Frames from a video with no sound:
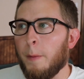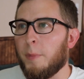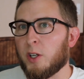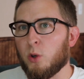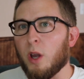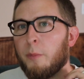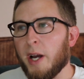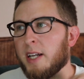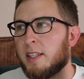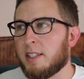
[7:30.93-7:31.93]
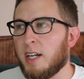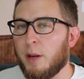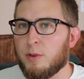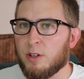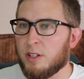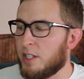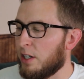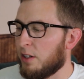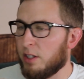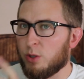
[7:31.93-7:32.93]
But going back to the time series
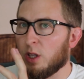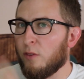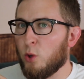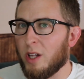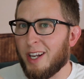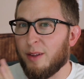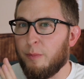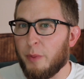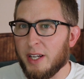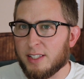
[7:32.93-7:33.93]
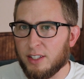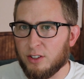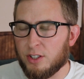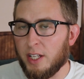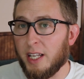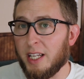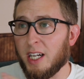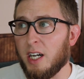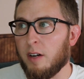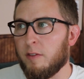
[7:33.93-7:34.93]
here, this will give you a lot of the base understanding
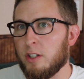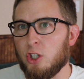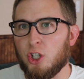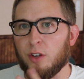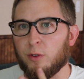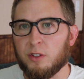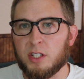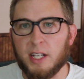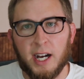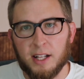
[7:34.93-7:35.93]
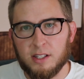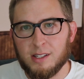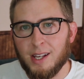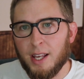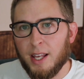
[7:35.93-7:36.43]
of general stats.